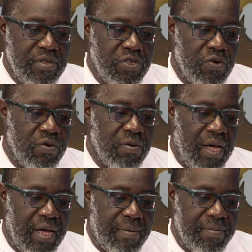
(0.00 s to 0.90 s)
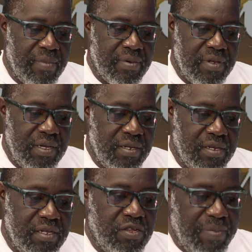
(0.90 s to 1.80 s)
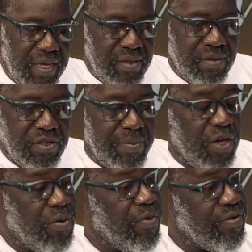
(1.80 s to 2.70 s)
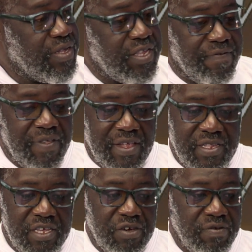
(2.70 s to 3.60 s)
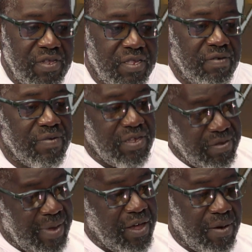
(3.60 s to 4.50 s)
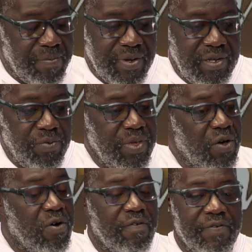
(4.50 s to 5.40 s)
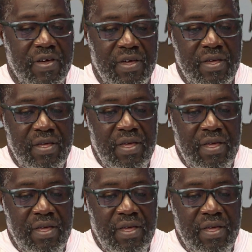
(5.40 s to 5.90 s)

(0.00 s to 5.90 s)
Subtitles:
So the Tobago Marine Safety and Security Services, my company, we offer